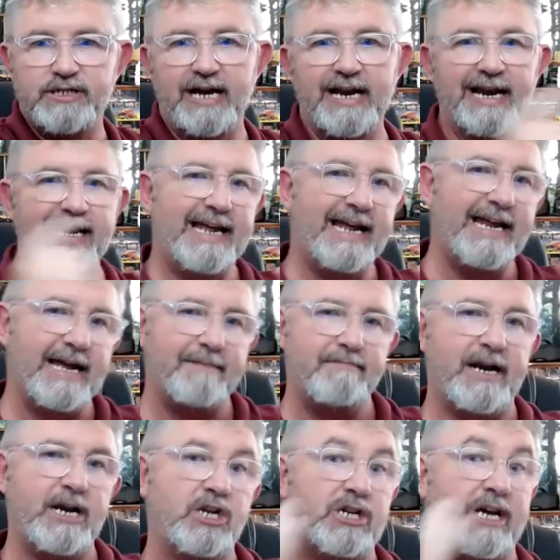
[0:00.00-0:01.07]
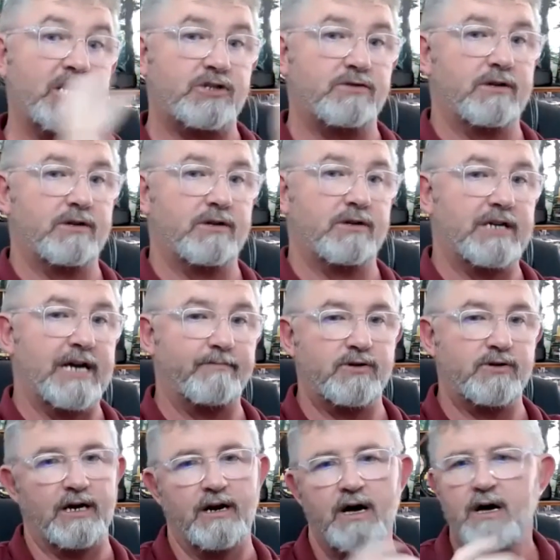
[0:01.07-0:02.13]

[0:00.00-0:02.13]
And a leader manager has to adapt to that.